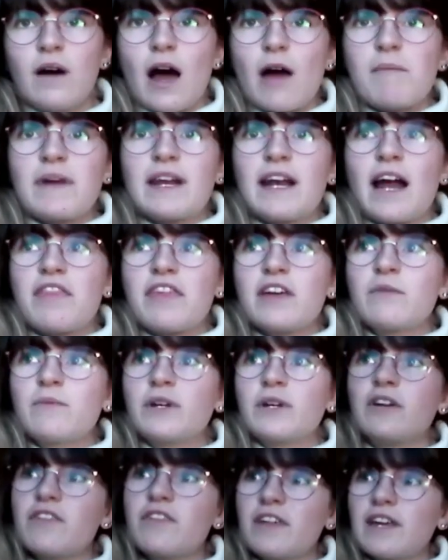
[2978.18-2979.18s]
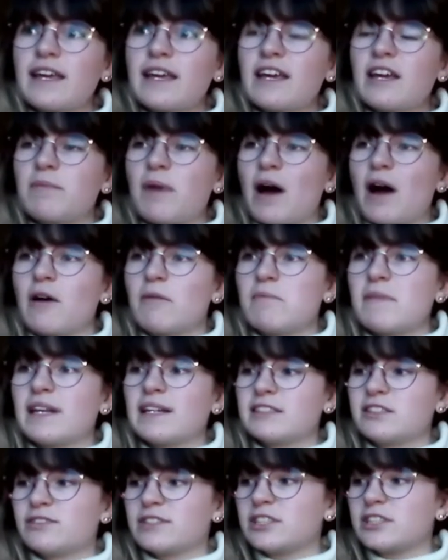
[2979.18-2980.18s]
I mean, I think when you're thinking about
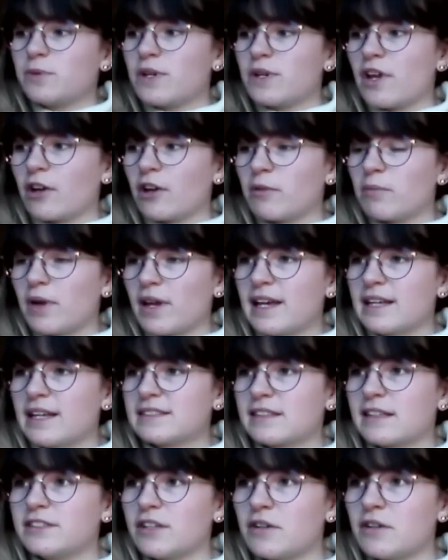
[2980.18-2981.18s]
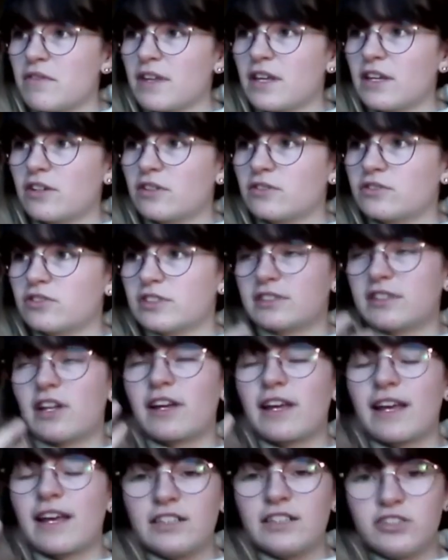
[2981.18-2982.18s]
ministering to a young person, I don't think you're just
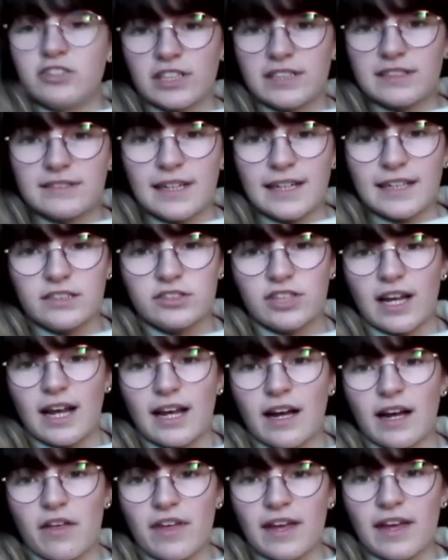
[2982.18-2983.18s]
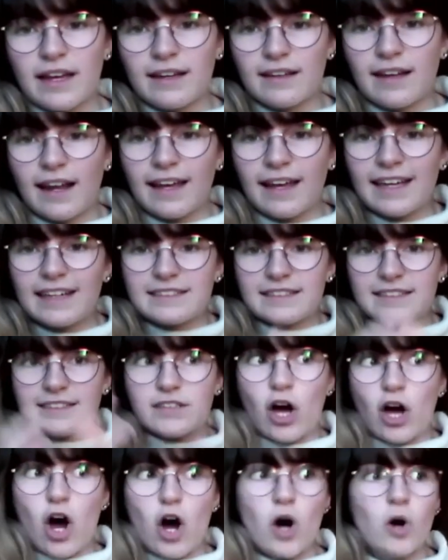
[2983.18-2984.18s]
looking at just teaching. I think like it's, it's
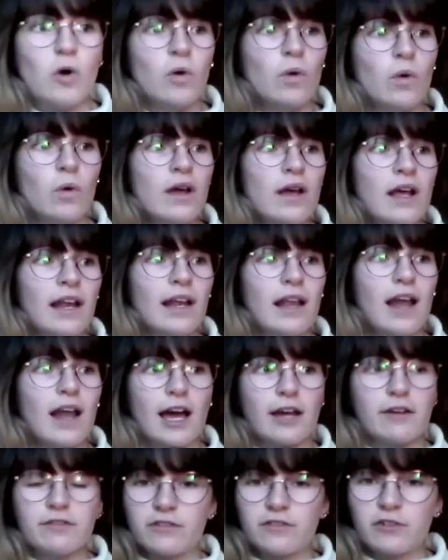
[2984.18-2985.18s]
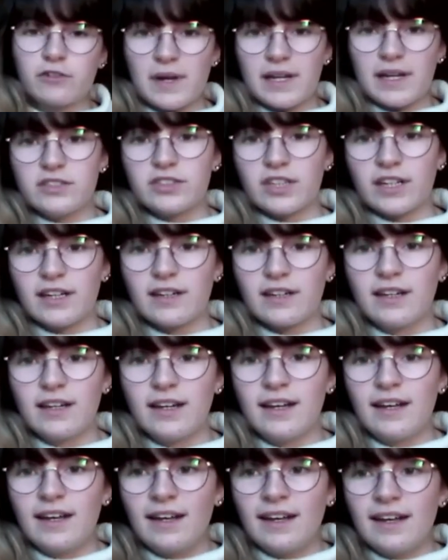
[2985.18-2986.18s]
a whole life formation.
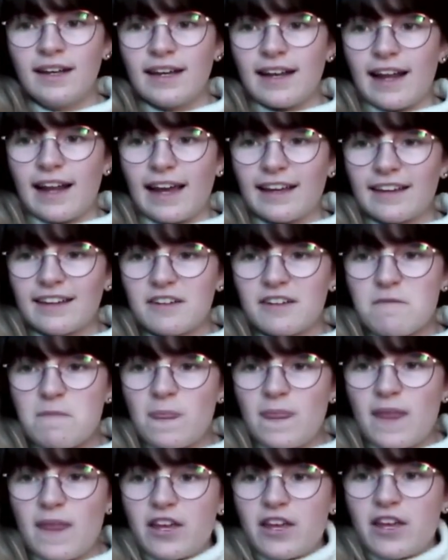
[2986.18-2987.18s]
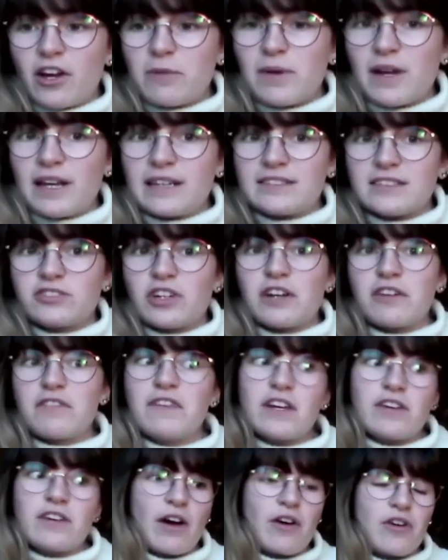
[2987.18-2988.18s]
Like a young person's trying to
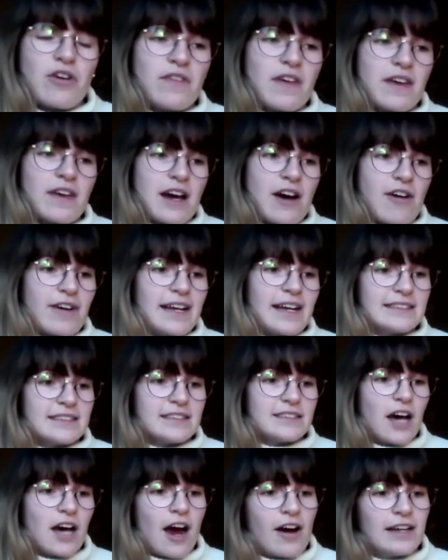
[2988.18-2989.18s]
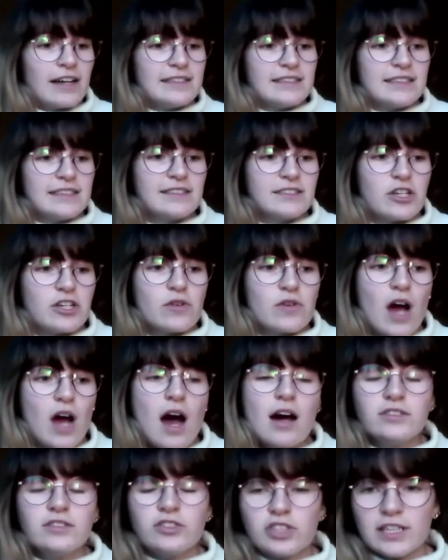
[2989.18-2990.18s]
figure out who they are in its entirety. So you
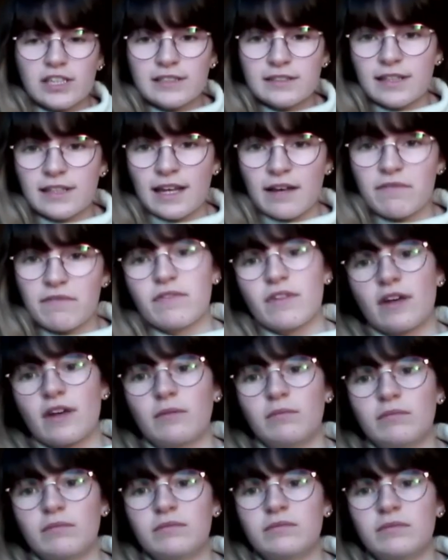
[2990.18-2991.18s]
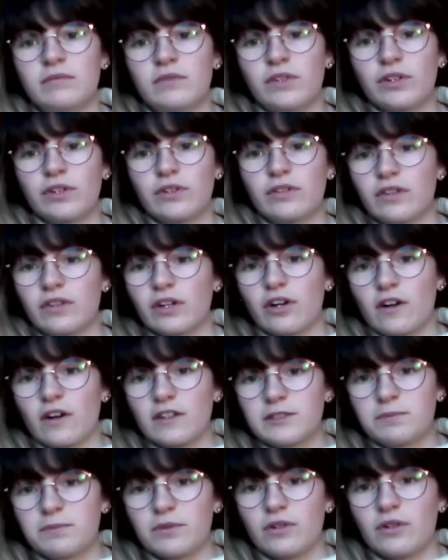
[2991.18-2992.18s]
can't just give them the, the
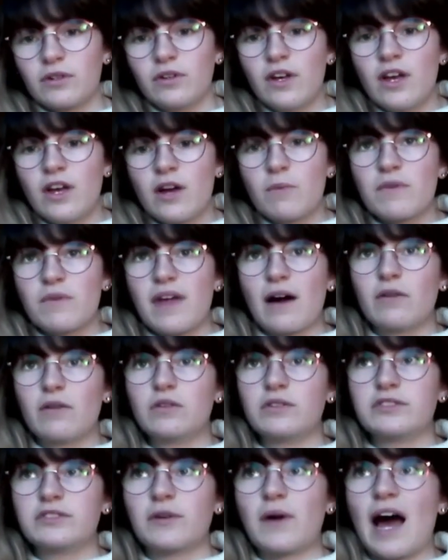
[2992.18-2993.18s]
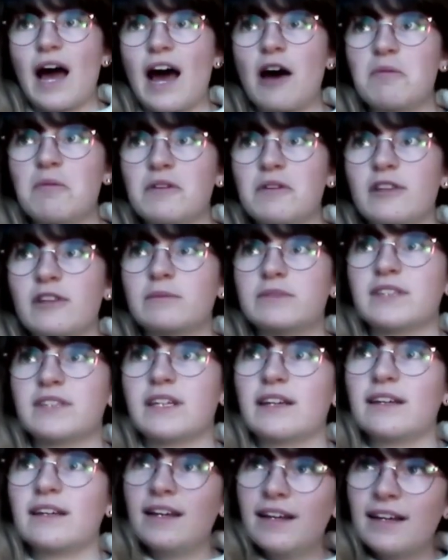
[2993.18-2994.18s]
gospel without also helping them
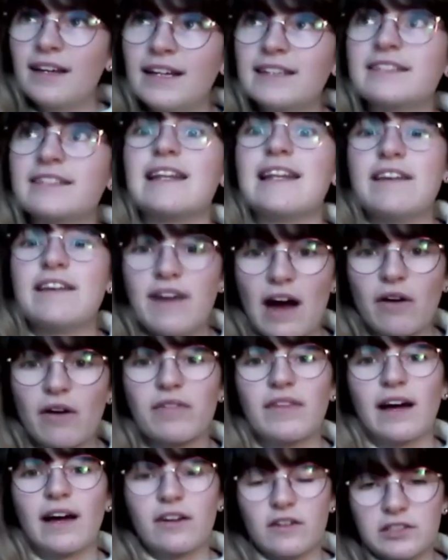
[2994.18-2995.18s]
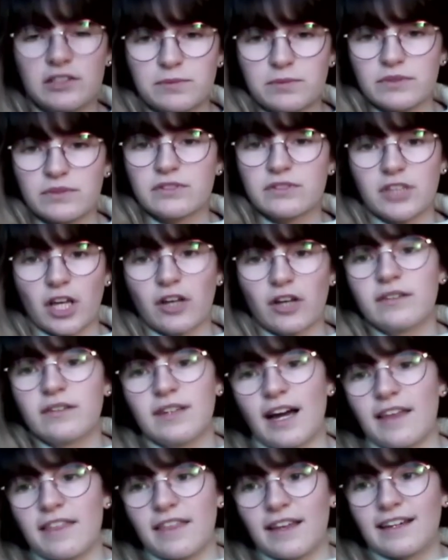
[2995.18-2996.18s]
to to live out that gospel. So
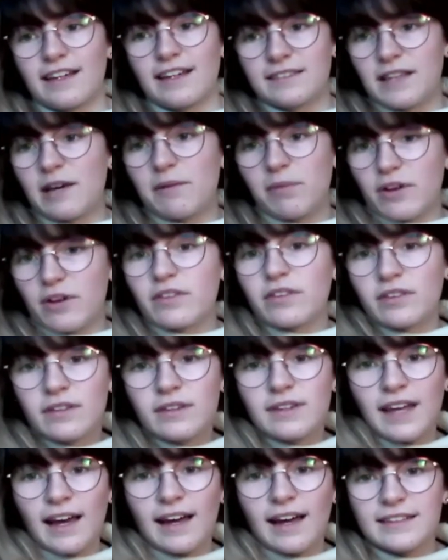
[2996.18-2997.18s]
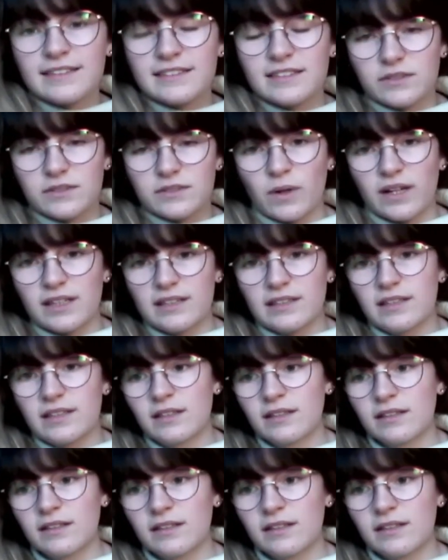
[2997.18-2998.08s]
I think it, they're both yeah intertwined.